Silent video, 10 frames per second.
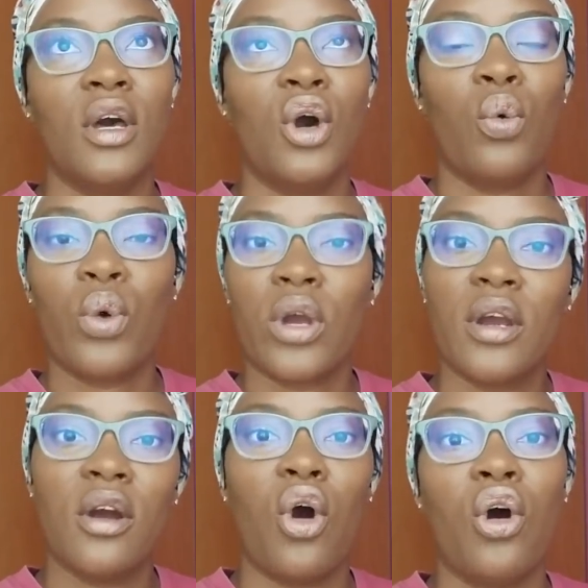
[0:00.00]
were
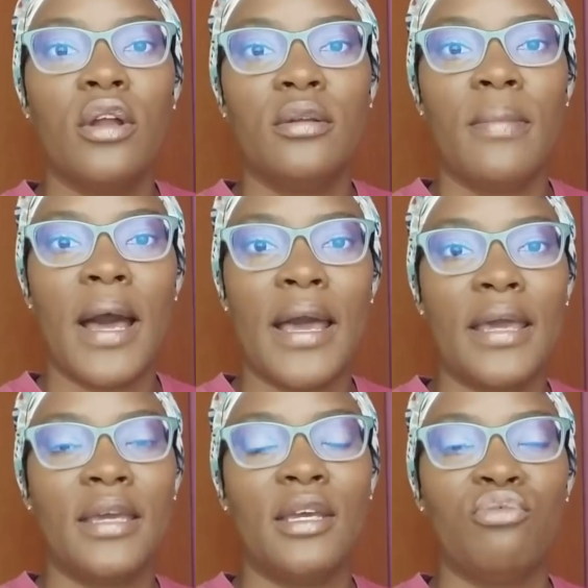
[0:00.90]
on my
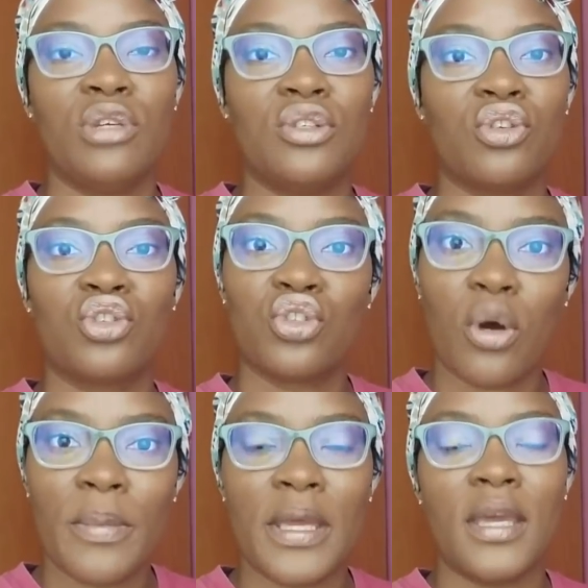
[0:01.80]
research
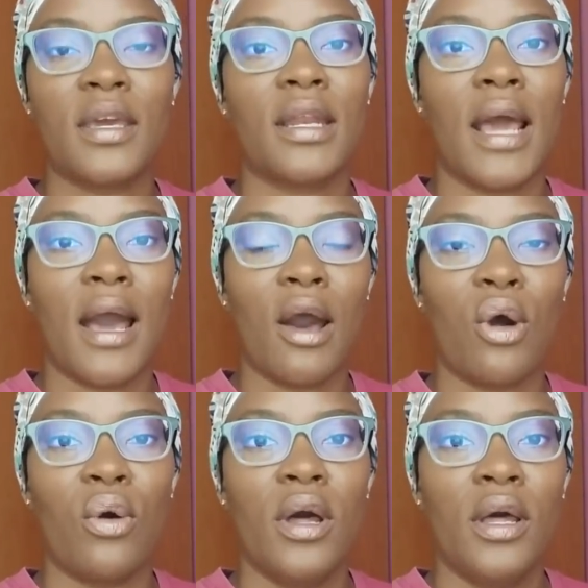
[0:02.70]
topic and how
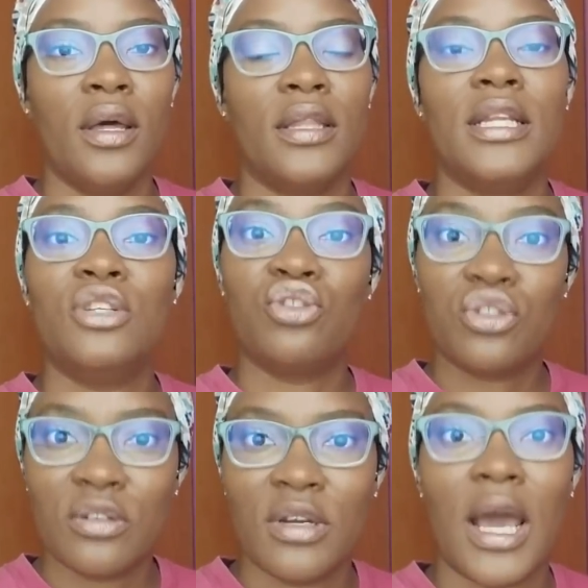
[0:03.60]
the literature